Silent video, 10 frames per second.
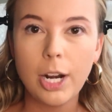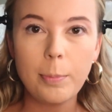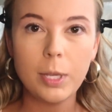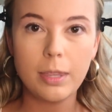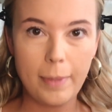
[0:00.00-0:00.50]
I
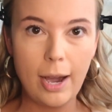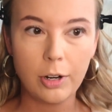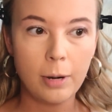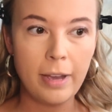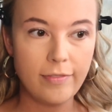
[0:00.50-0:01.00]
put the
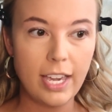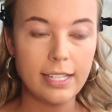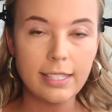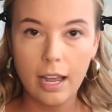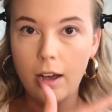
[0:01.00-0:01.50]
powder on my
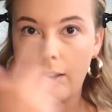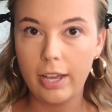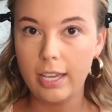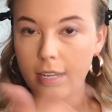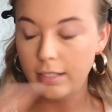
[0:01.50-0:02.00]
face, I'll
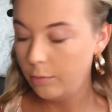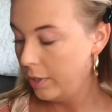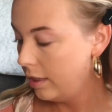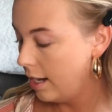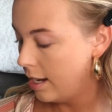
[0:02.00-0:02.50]
hit it
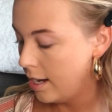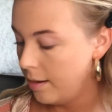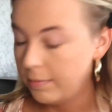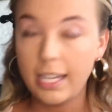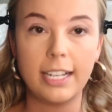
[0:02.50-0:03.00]
with
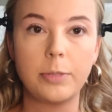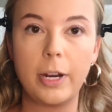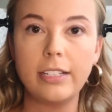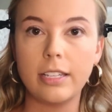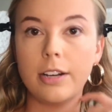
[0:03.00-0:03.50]
setting
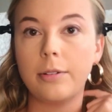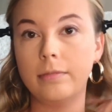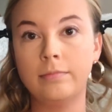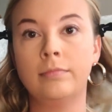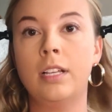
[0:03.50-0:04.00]
spray, so
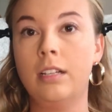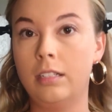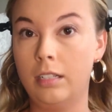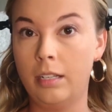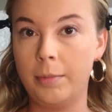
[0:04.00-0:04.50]

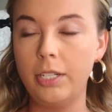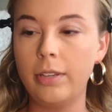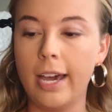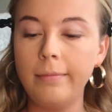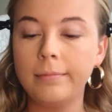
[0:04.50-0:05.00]
let me do
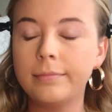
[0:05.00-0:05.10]
that.